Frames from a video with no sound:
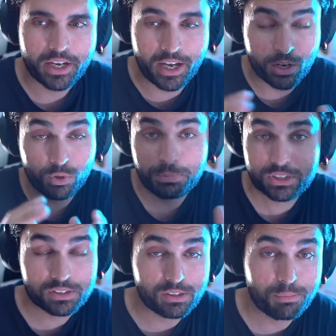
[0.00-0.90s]
It would be
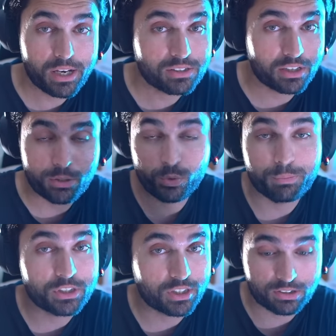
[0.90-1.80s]
just amazing. It would
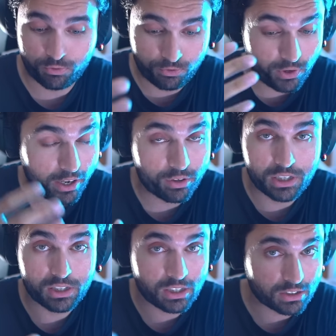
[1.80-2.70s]
be just
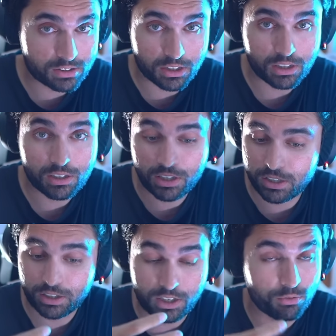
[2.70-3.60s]
very
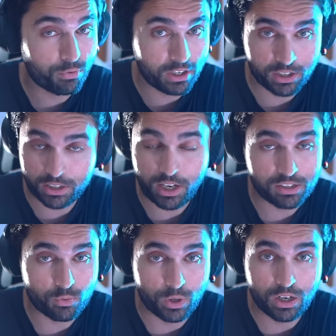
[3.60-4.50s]
easy, convenient
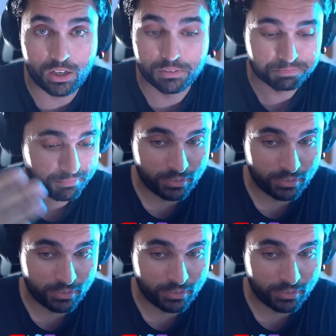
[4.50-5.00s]
as well,